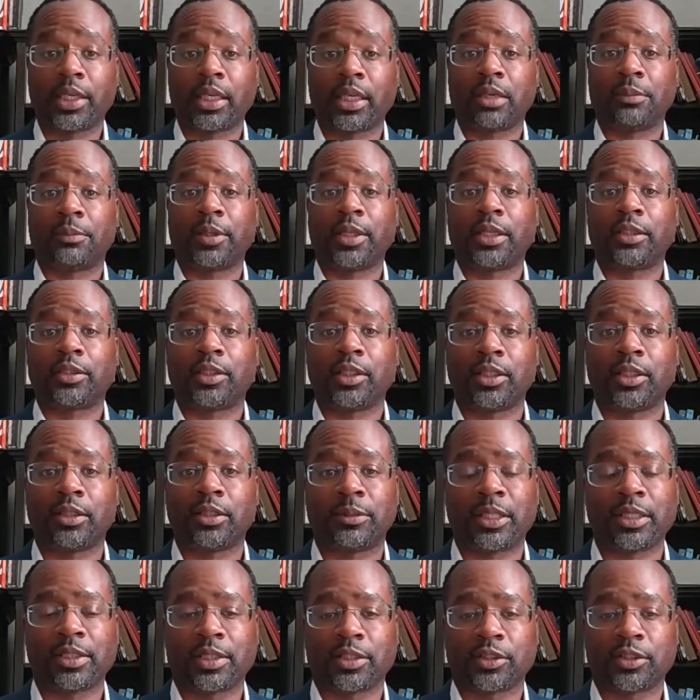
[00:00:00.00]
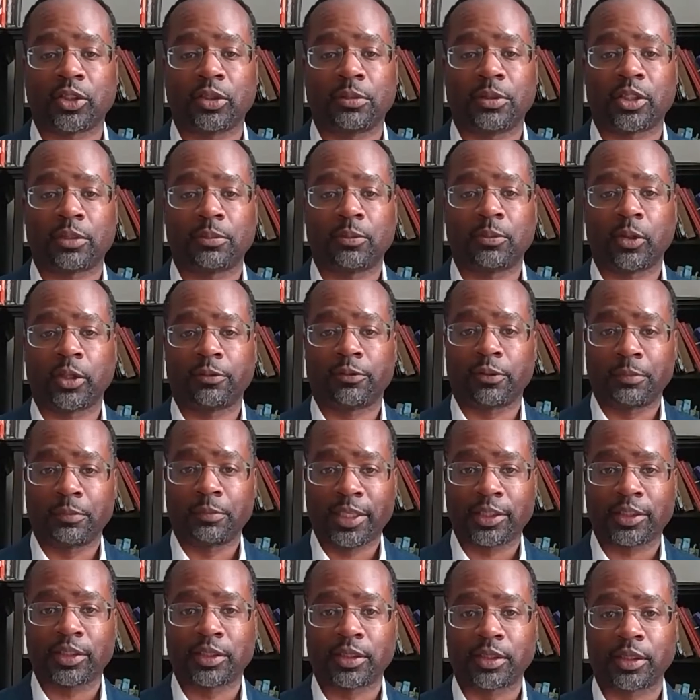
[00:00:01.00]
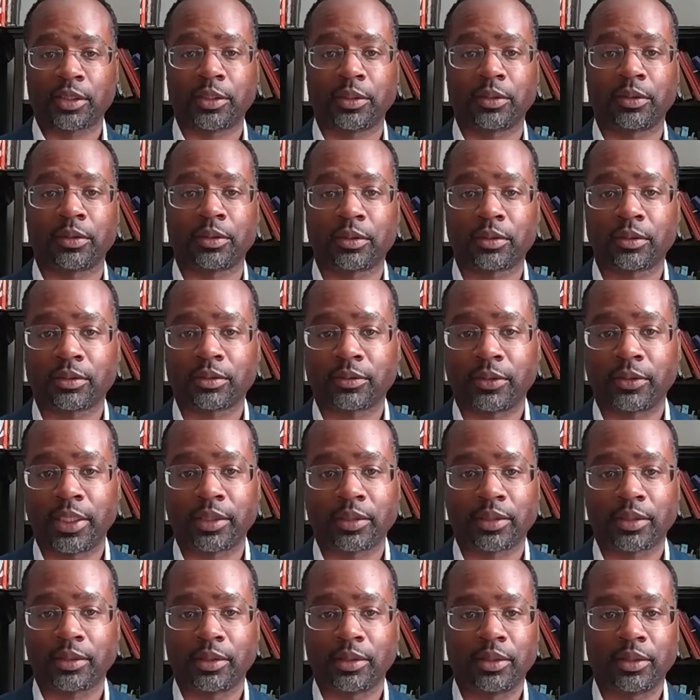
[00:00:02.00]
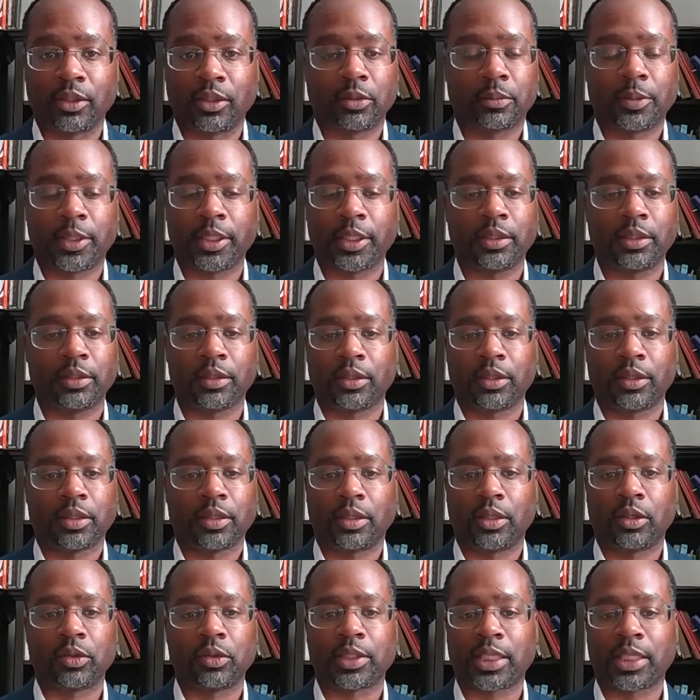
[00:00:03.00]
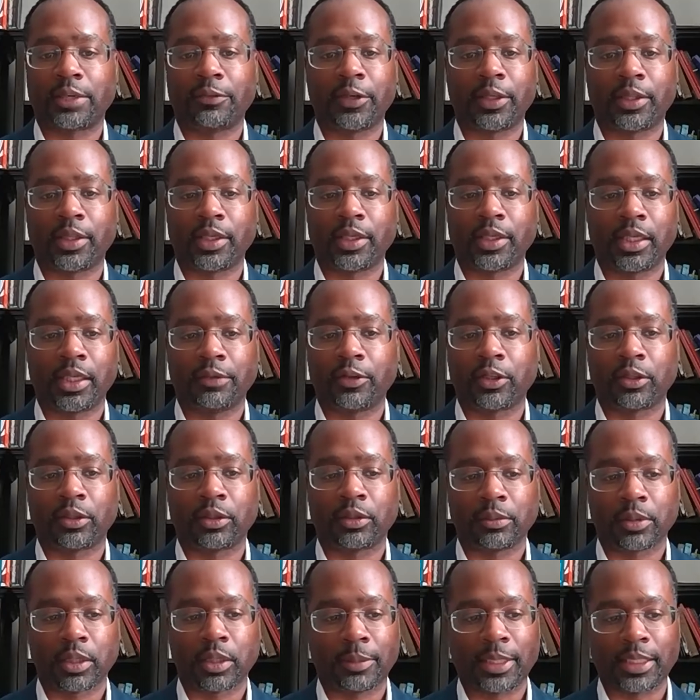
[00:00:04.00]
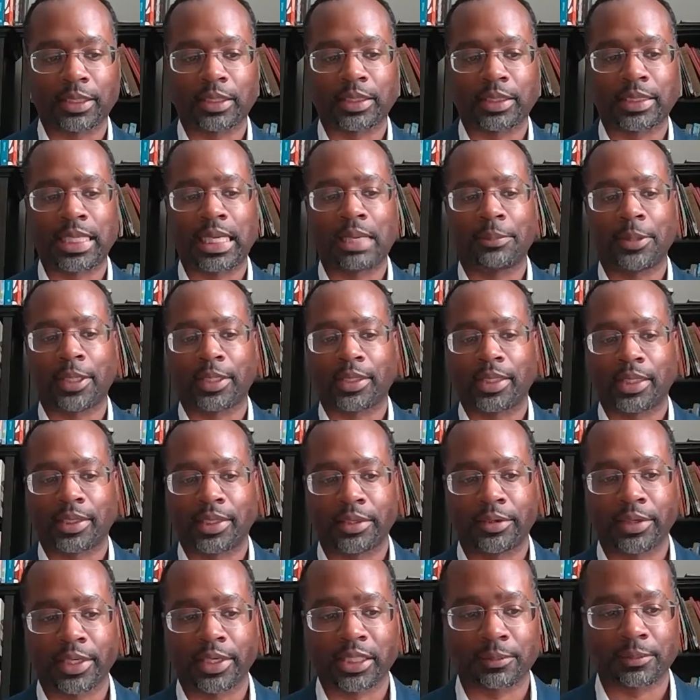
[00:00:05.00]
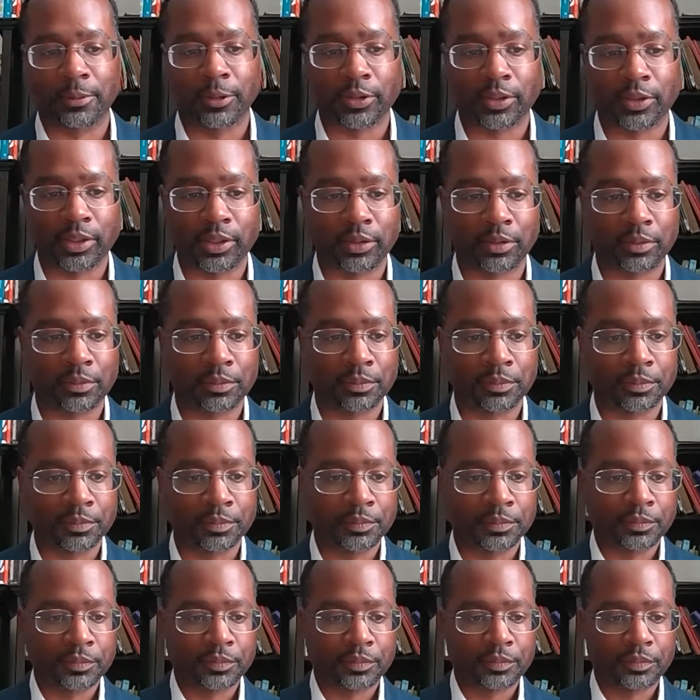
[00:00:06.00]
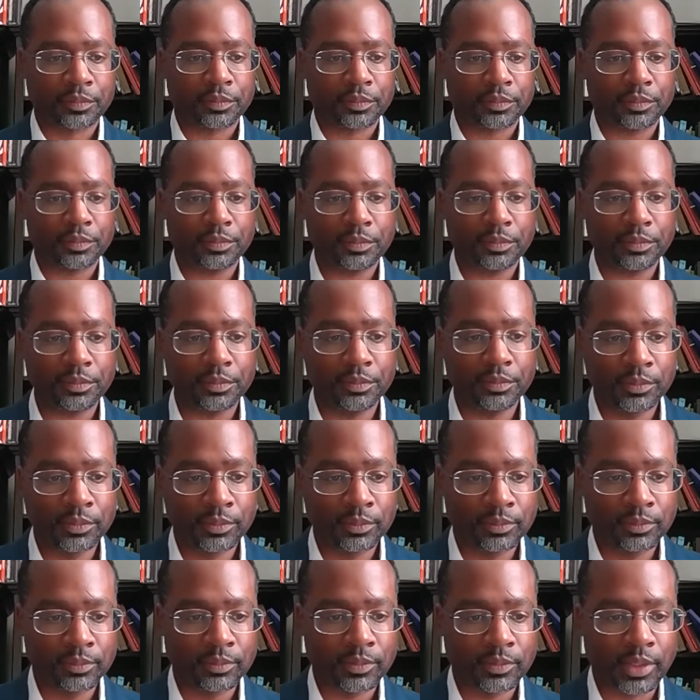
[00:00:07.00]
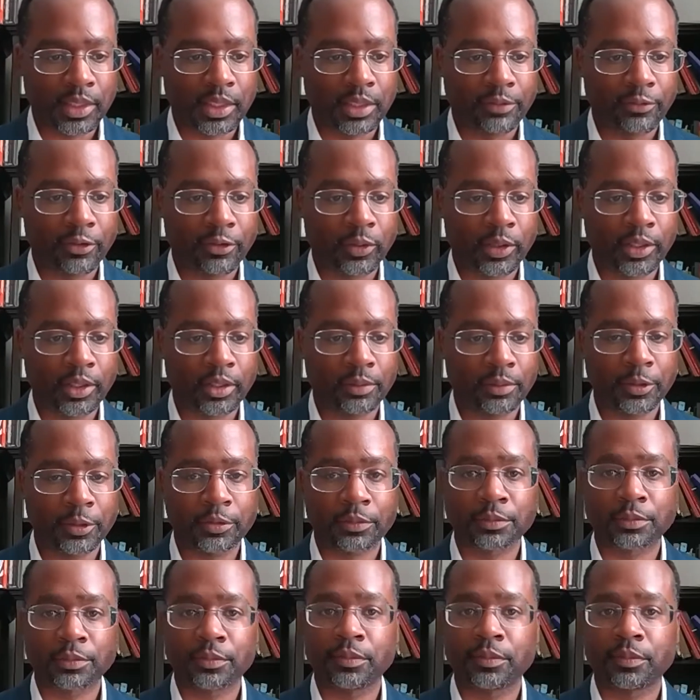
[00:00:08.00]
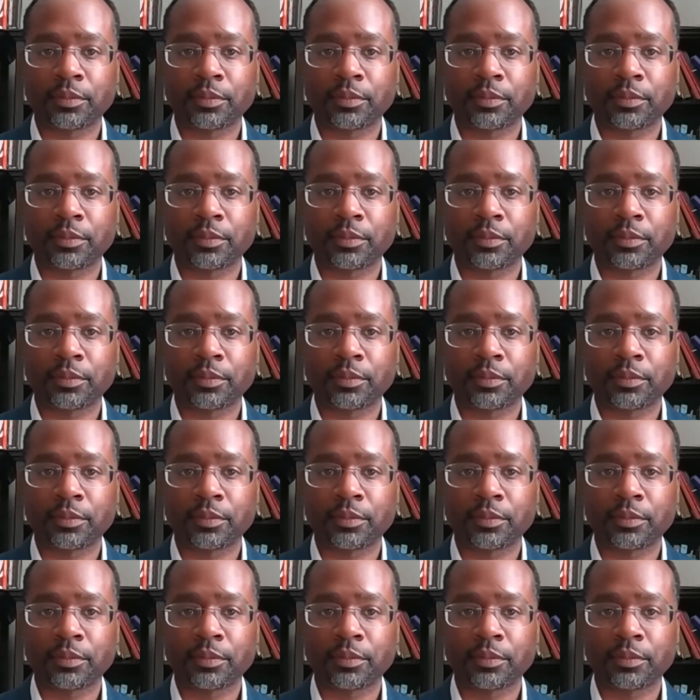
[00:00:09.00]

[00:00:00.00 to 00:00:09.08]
get so much to learn. Nobody knows everything, even on about the topic that they're experts in. Can everyone hear me?